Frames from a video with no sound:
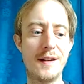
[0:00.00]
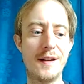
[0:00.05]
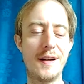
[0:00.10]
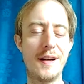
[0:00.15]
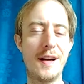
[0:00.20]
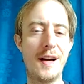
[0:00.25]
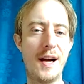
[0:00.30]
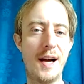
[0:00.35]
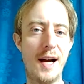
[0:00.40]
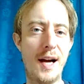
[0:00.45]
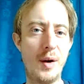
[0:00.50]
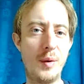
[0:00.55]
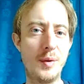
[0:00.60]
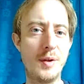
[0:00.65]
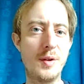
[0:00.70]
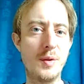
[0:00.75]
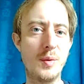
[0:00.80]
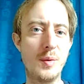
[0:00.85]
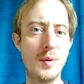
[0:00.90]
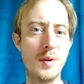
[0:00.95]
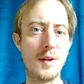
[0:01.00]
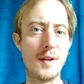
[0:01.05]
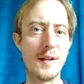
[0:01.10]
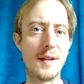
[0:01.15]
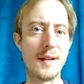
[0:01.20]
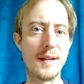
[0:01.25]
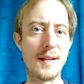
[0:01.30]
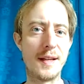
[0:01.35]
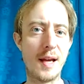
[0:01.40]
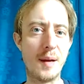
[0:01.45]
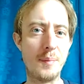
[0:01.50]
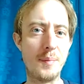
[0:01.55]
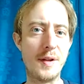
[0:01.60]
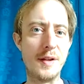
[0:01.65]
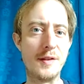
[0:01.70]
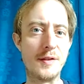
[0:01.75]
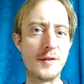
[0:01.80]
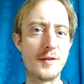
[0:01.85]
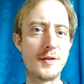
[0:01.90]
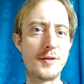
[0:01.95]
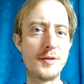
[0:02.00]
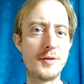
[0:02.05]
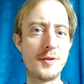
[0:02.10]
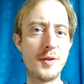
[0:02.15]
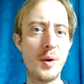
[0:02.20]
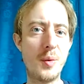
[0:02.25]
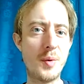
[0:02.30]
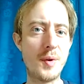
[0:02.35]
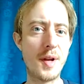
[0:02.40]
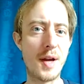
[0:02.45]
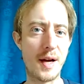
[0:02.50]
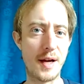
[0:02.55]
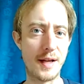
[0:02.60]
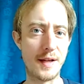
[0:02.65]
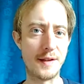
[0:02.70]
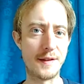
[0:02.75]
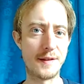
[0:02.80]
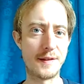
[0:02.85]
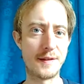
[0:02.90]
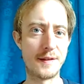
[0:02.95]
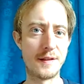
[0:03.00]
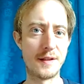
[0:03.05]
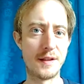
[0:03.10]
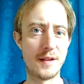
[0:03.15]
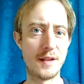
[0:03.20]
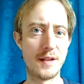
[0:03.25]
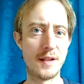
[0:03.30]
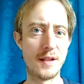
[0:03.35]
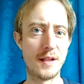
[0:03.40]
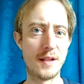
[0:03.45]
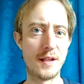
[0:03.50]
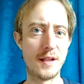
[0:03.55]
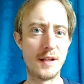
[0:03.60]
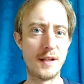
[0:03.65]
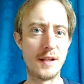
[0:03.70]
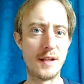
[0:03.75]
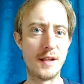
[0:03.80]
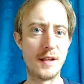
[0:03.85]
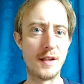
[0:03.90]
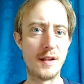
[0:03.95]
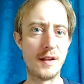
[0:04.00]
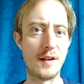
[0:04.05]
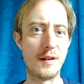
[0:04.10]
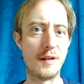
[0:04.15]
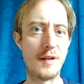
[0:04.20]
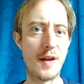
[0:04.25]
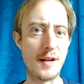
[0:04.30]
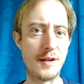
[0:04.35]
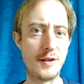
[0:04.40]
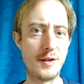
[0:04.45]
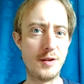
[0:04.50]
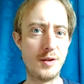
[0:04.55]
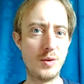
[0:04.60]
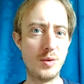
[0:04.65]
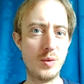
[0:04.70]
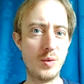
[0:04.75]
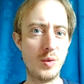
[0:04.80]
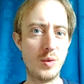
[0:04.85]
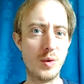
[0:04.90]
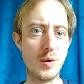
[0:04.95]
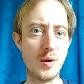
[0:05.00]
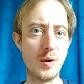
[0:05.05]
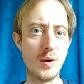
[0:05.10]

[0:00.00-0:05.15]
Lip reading: how you can be so nice that you